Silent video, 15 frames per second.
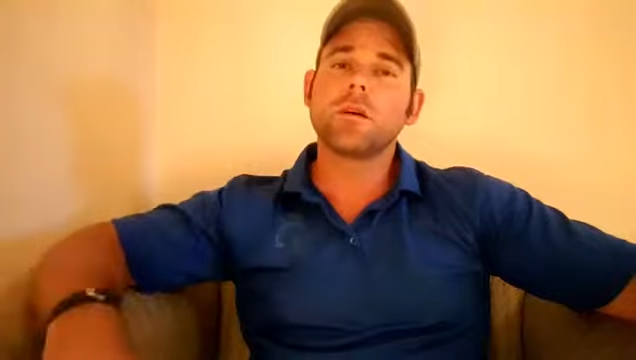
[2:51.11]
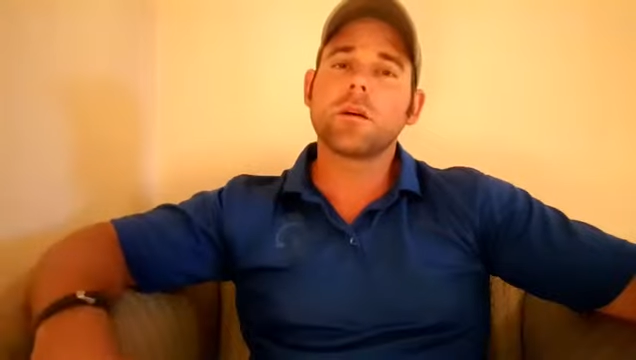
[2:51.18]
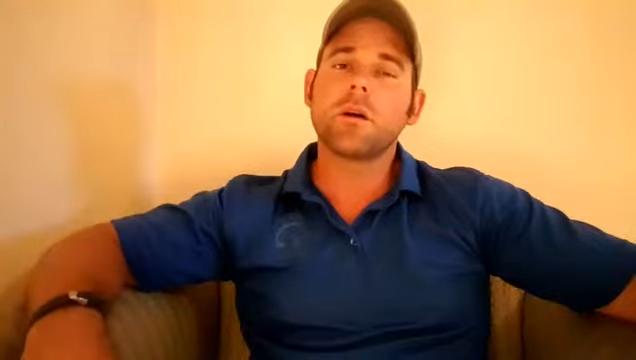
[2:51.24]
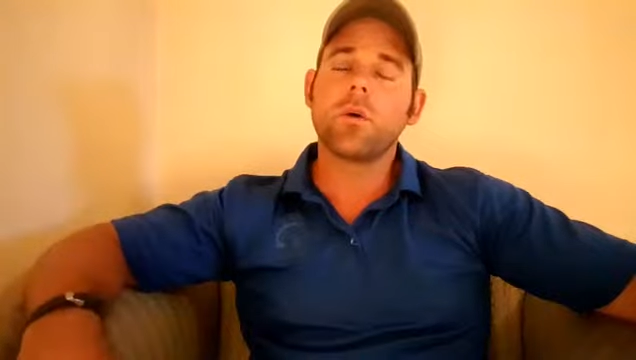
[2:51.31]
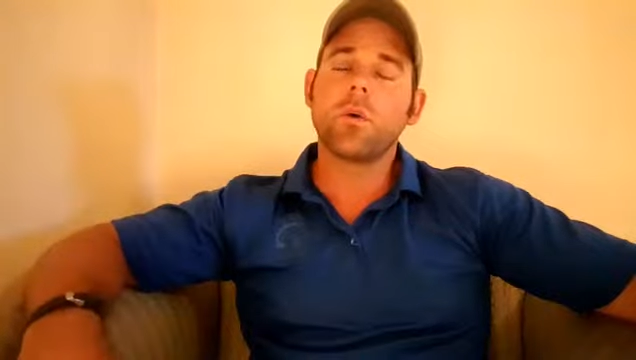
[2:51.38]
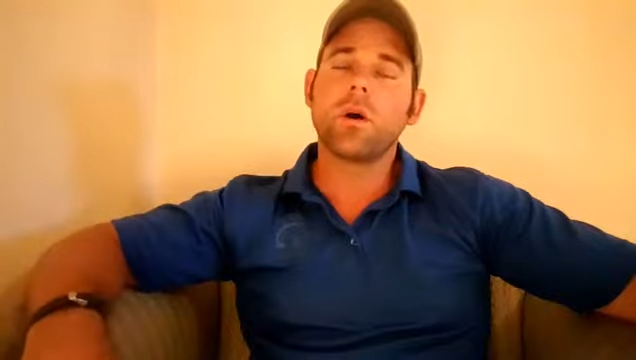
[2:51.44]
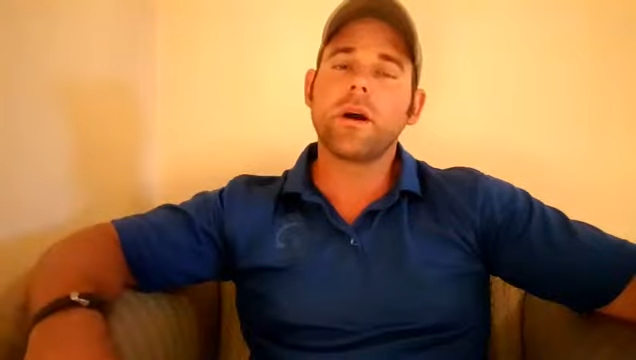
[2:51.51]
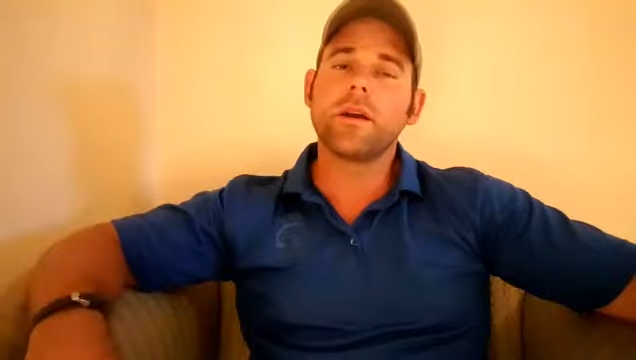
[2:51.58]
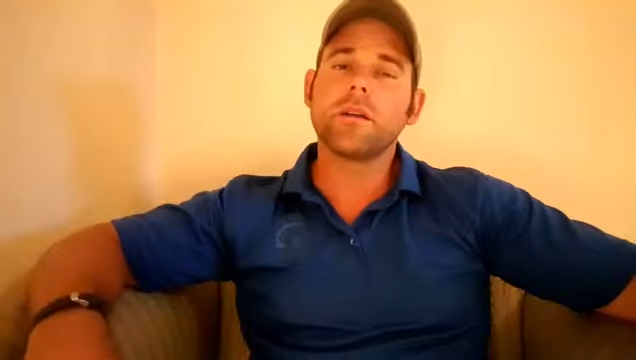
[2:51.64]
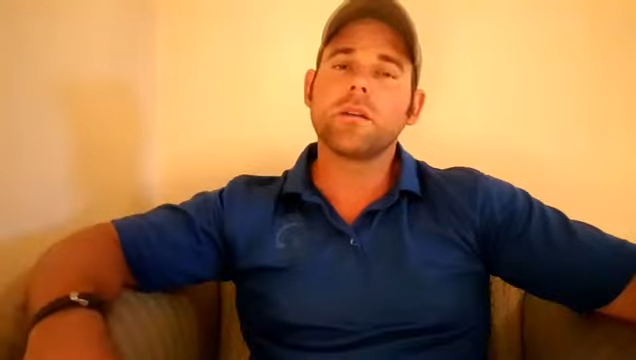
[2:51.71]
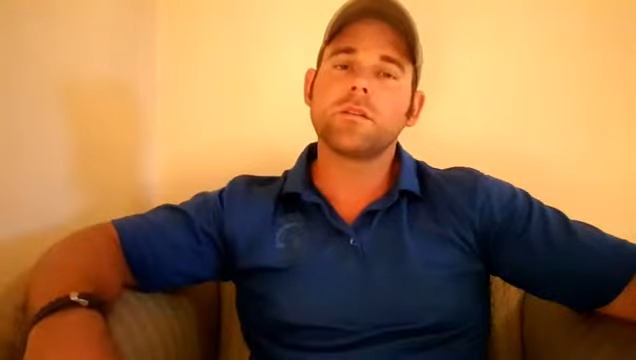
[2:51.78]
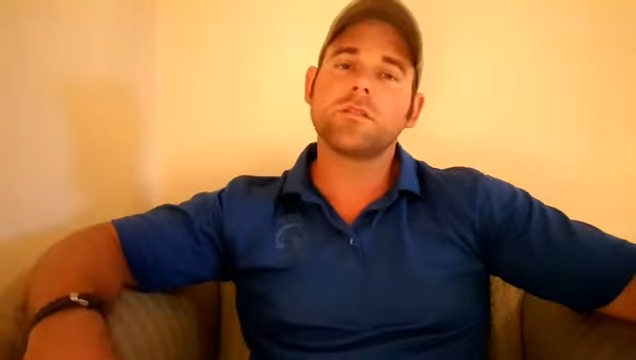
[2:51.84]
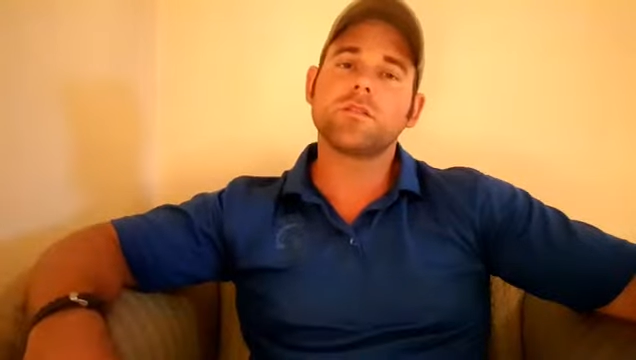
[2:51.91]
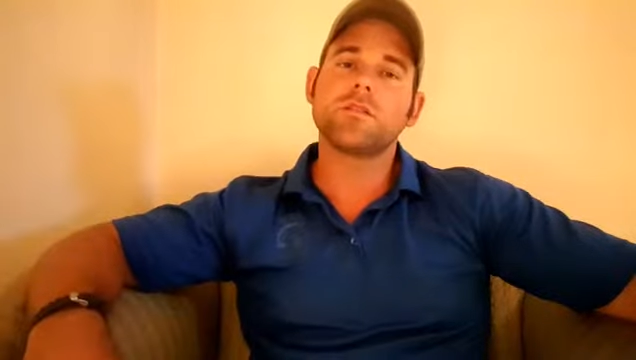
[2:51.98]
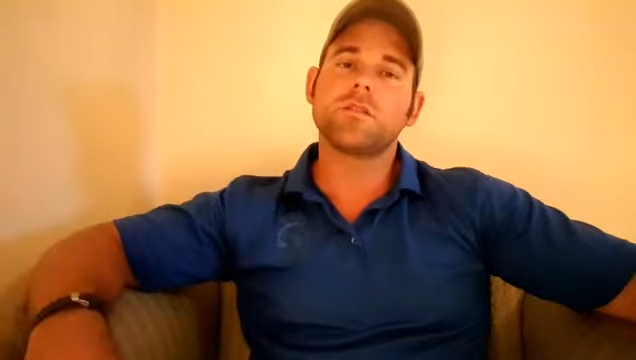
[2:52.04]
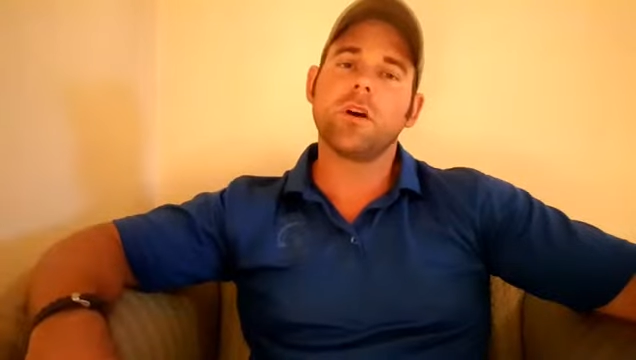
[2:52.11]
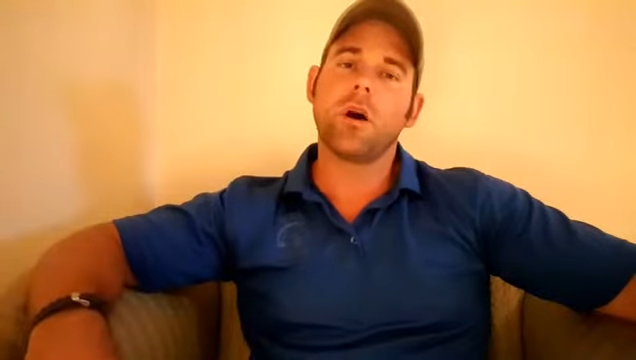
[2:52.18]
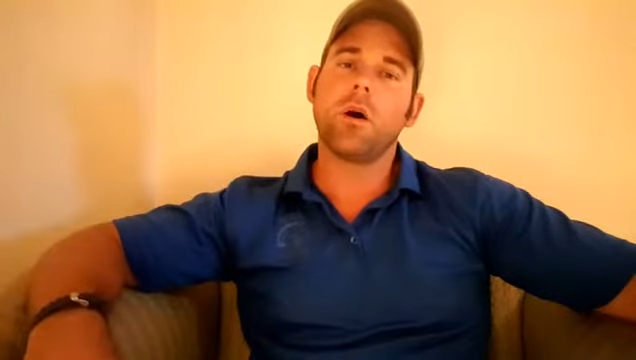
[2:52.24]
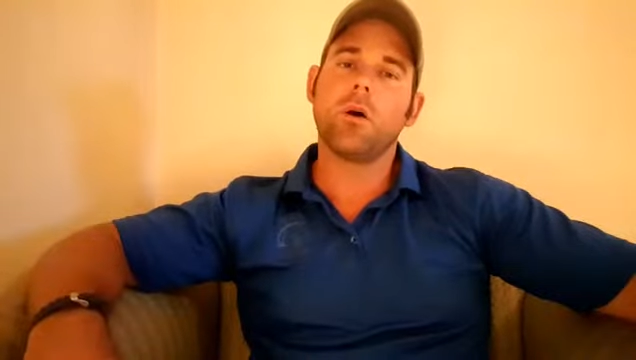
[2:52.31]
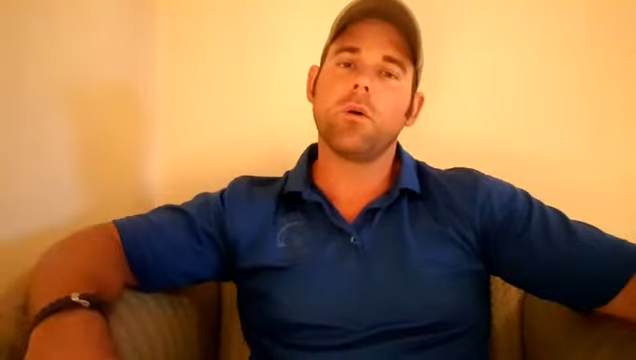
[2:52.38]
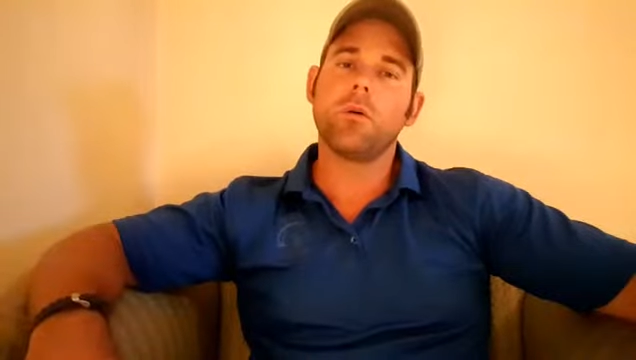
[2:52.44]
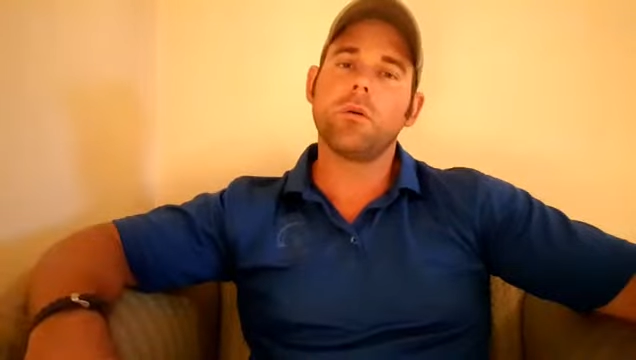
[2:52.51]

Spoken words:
quite so?